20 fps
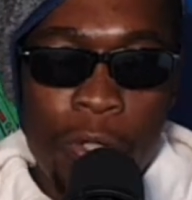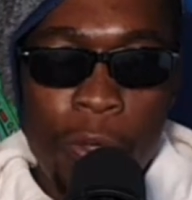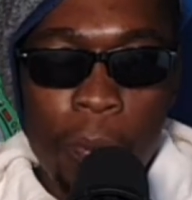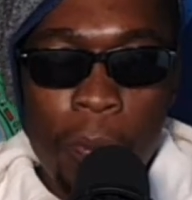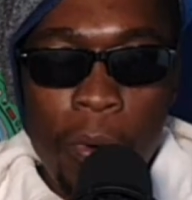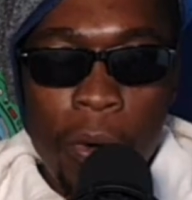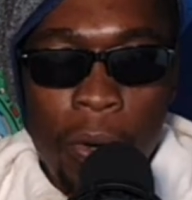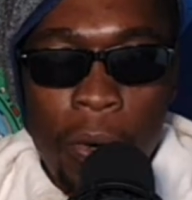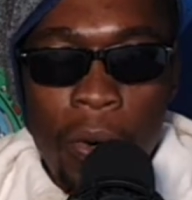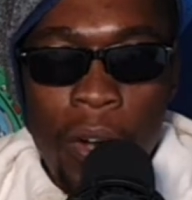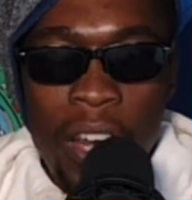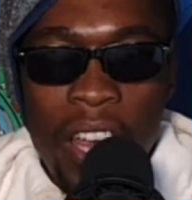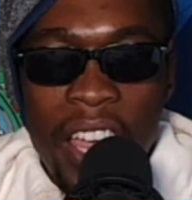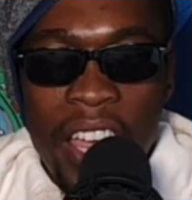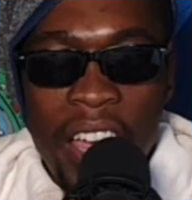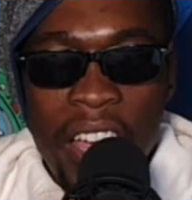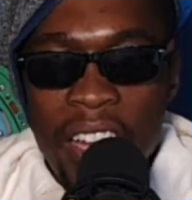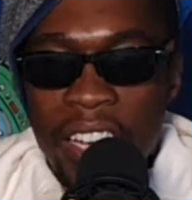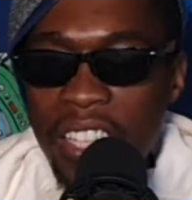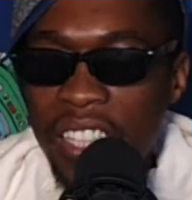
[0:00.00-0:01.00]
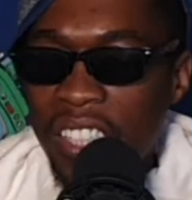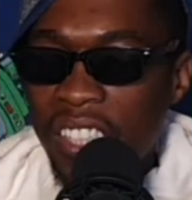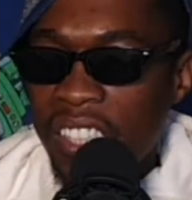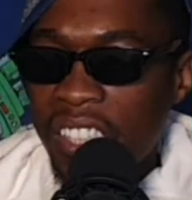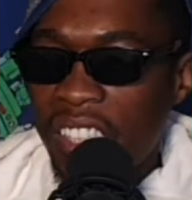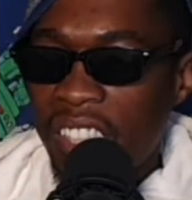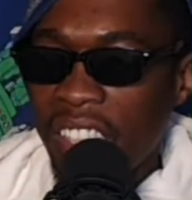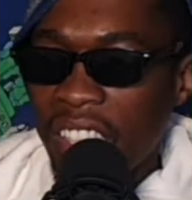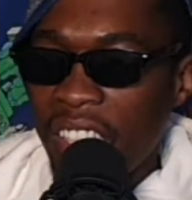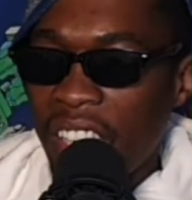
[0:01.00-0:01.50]

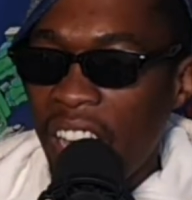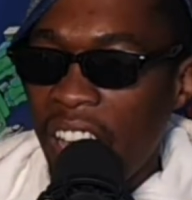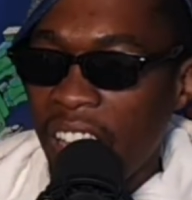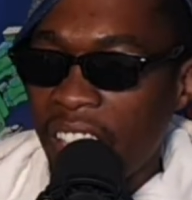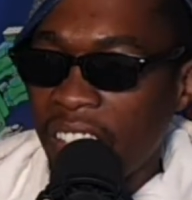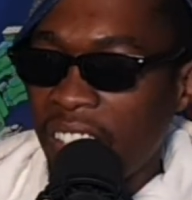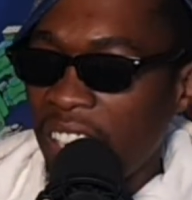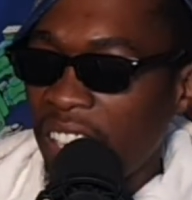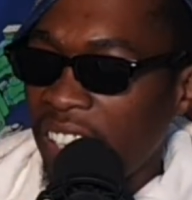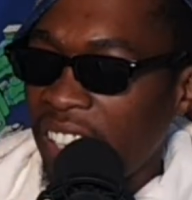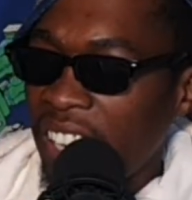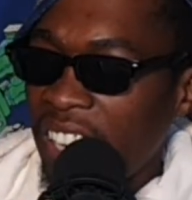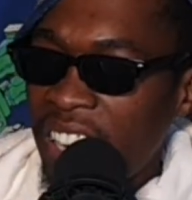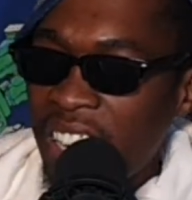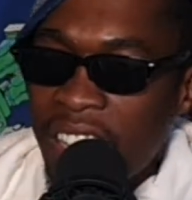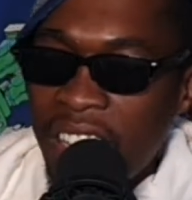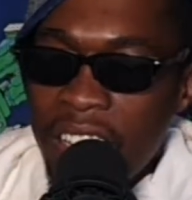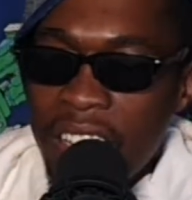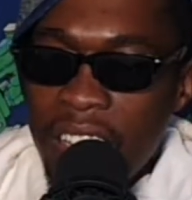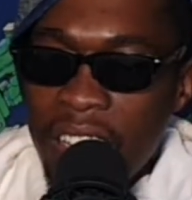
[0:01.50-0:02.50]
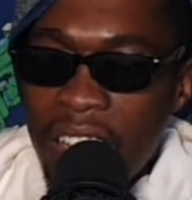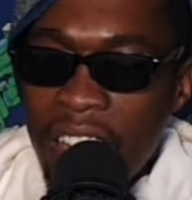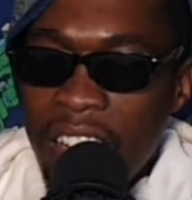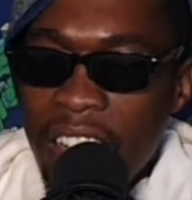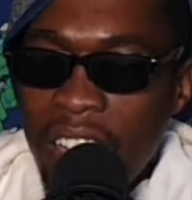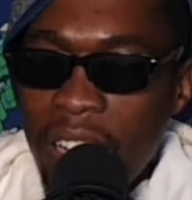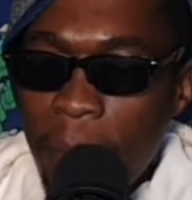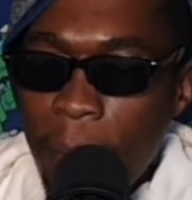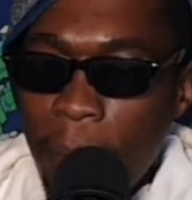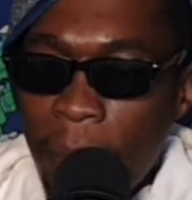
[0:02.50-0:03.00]
Tomorrowland, shit like that, he
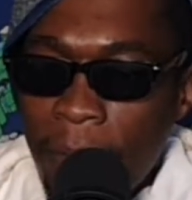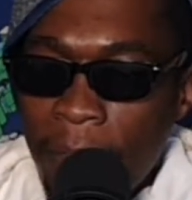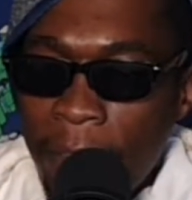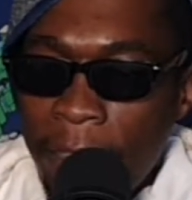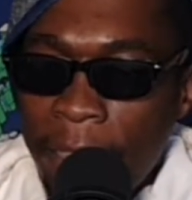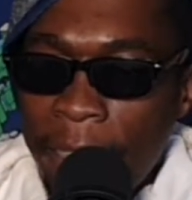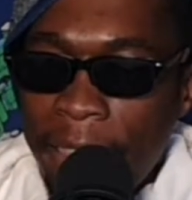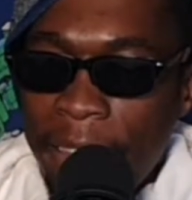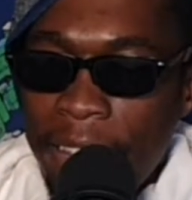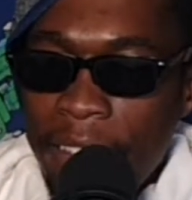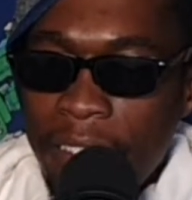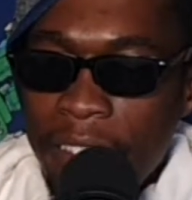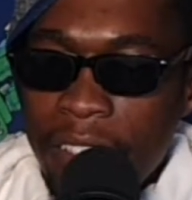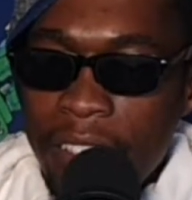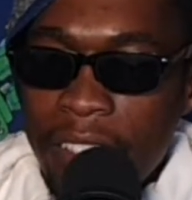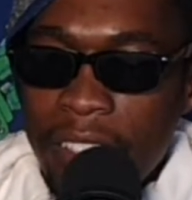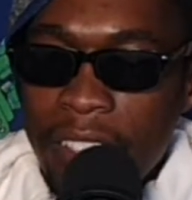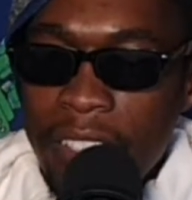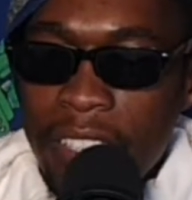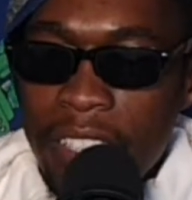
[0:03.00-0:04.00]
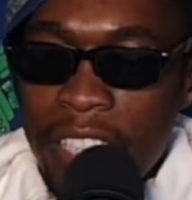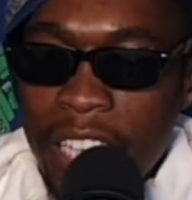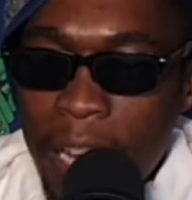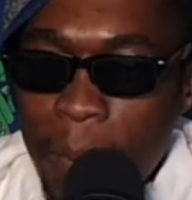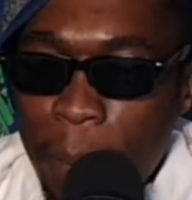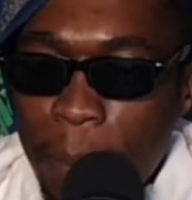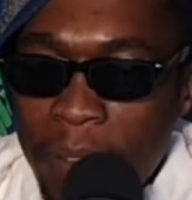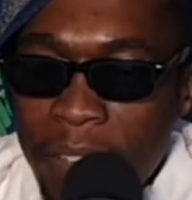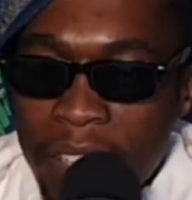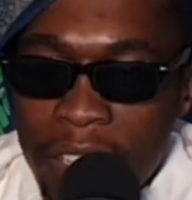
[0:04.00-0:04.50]
ended up
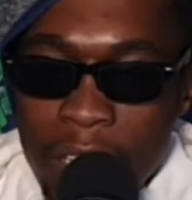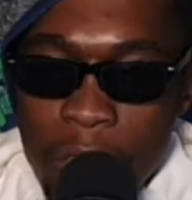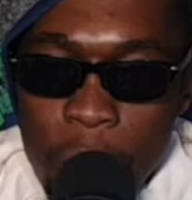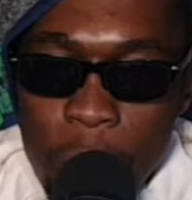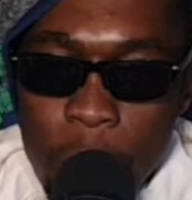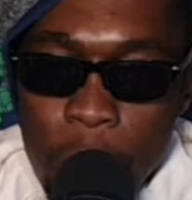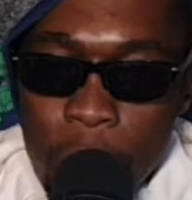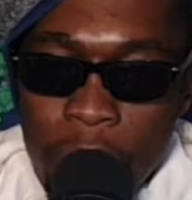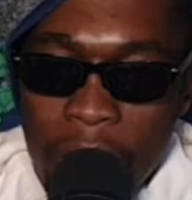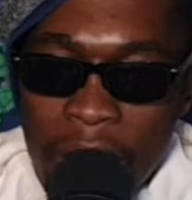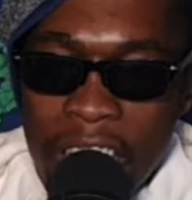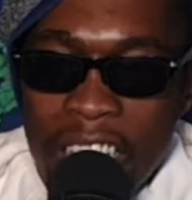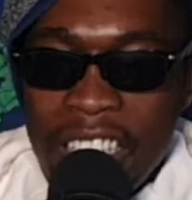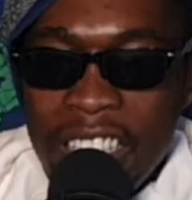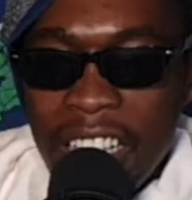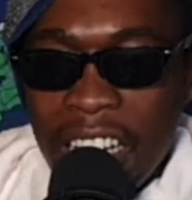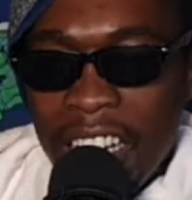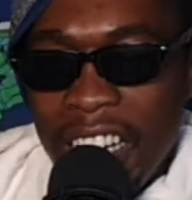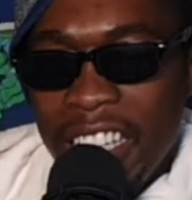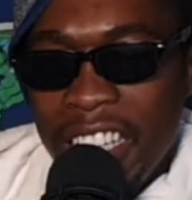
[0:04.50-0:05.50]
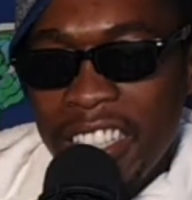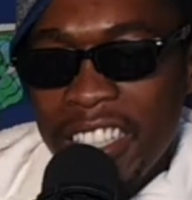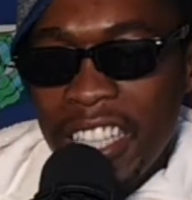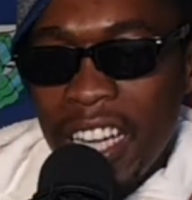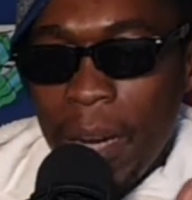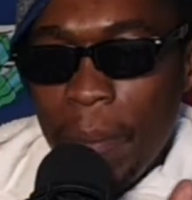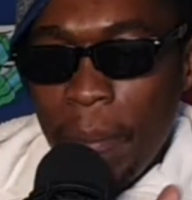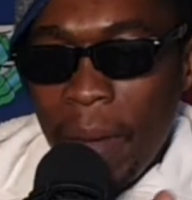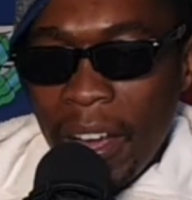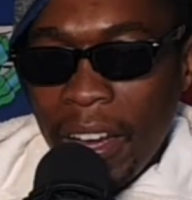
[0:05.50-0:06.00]
tapping into the
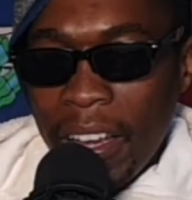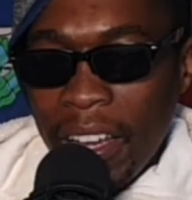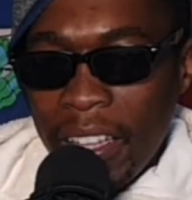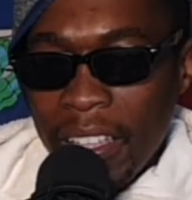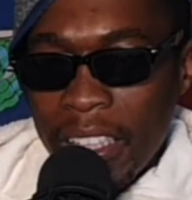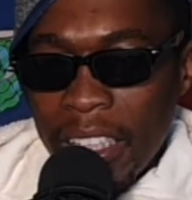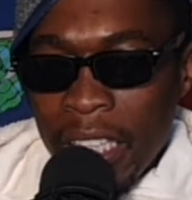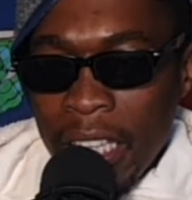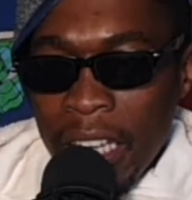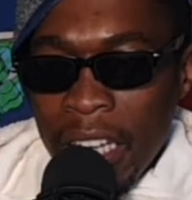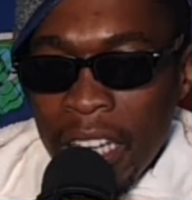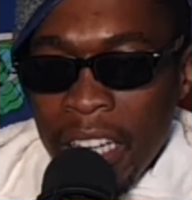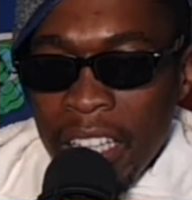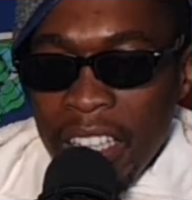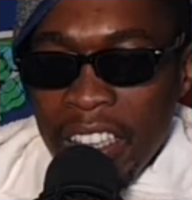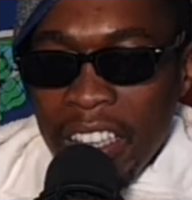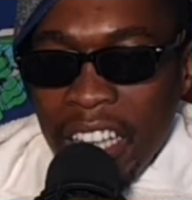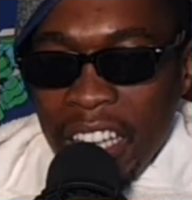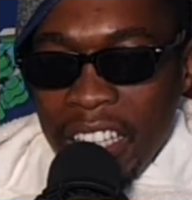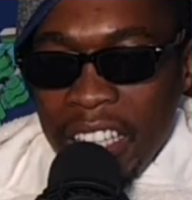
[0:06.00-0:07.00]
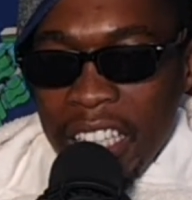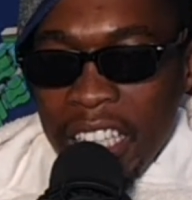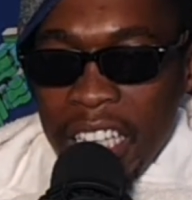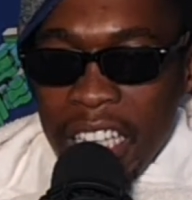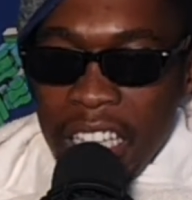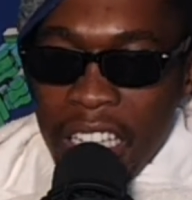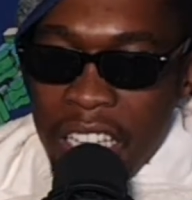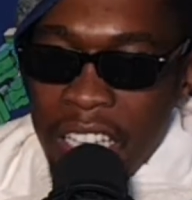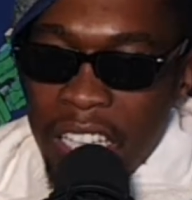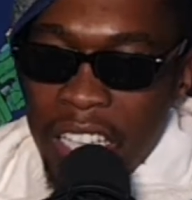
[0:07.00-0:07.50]
international market that
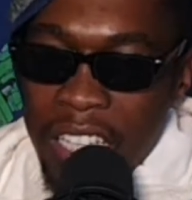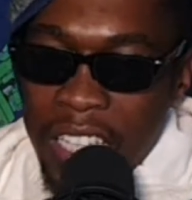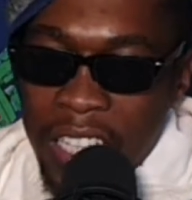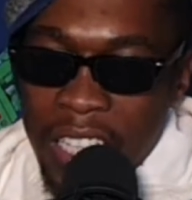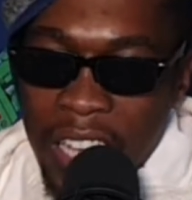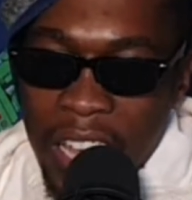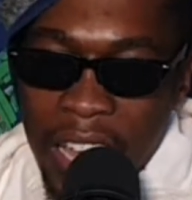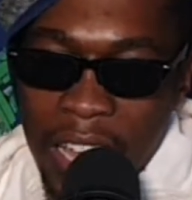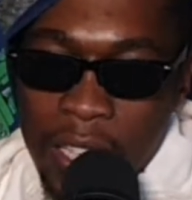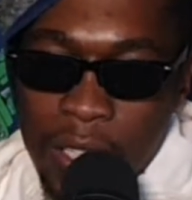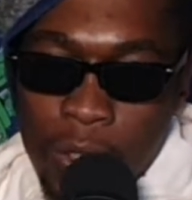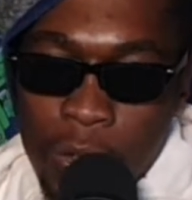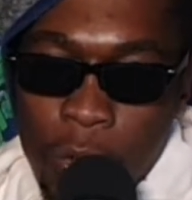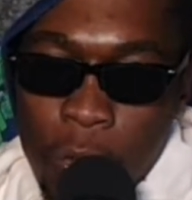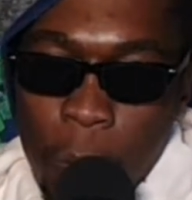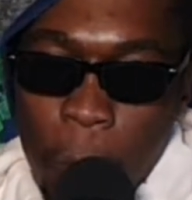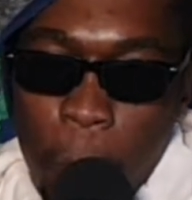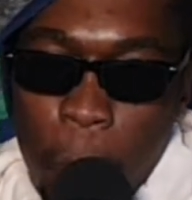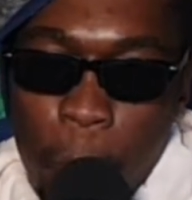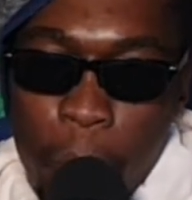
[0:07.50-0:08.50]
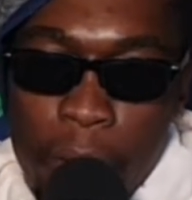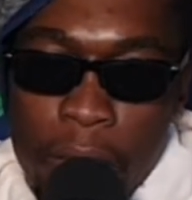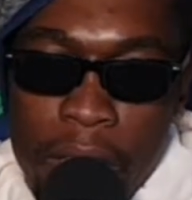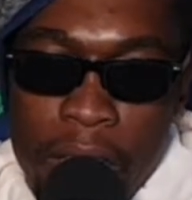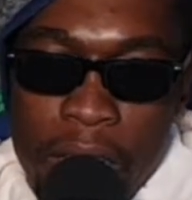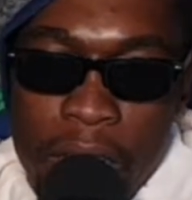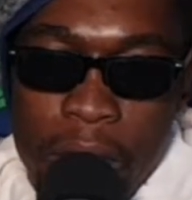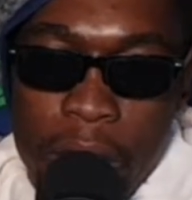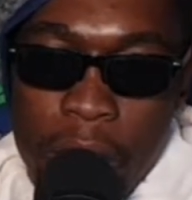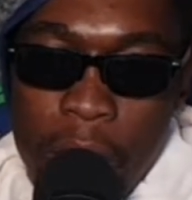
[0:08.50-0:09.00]
he has to
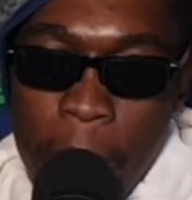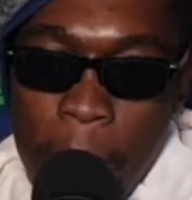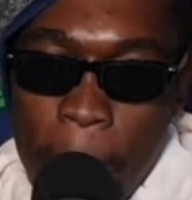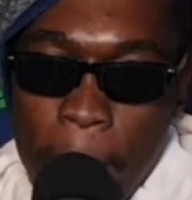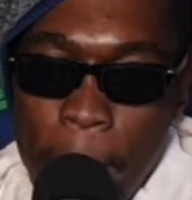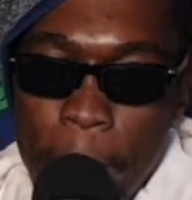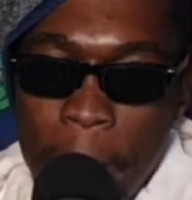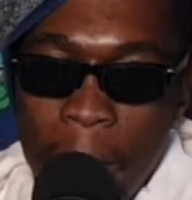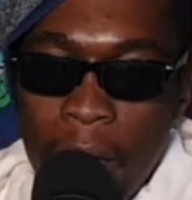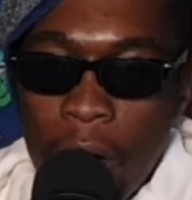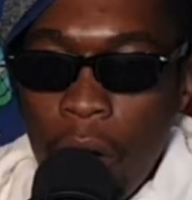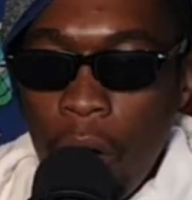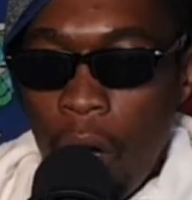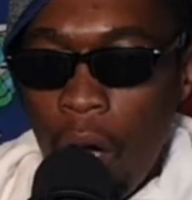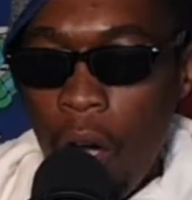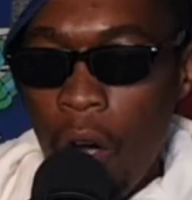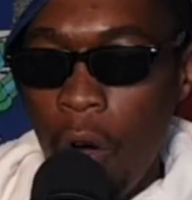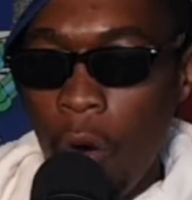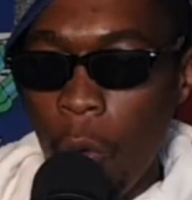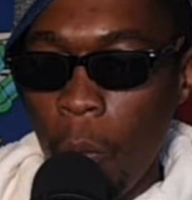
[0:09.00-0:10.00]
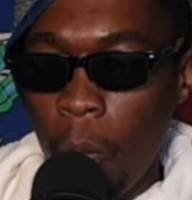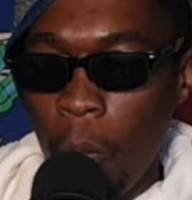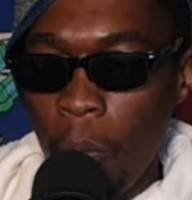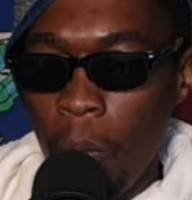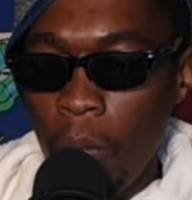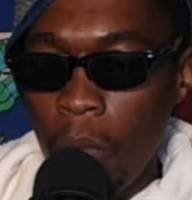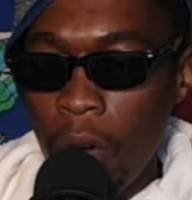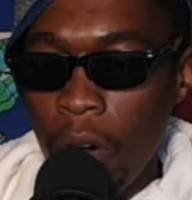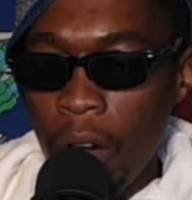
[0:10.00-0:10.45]
bring it back home.